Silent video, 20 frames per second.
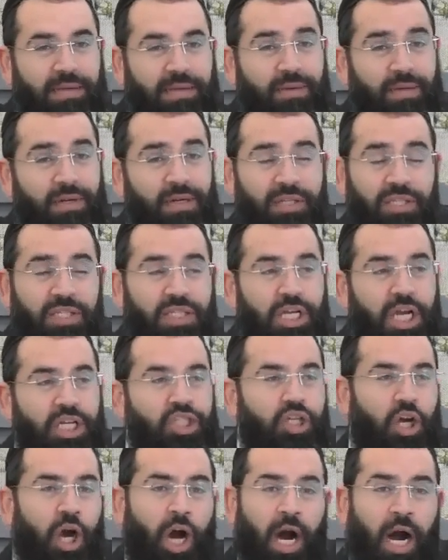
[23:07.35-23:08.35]
they were in
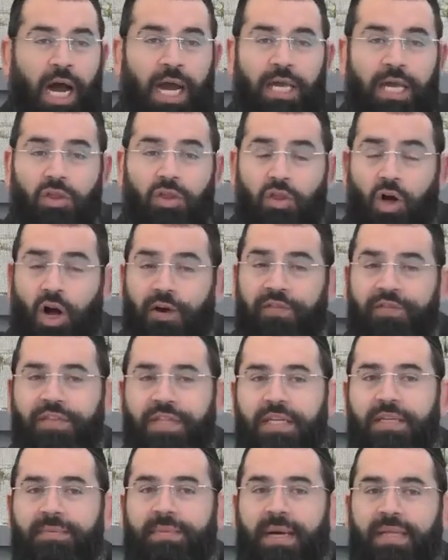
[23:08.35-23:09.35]
such high,
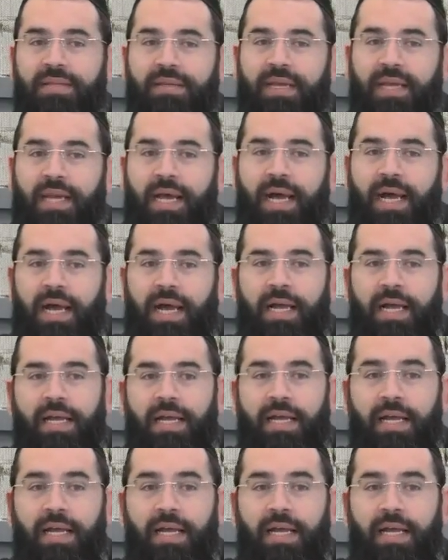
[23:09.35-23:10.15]
lofty madrega,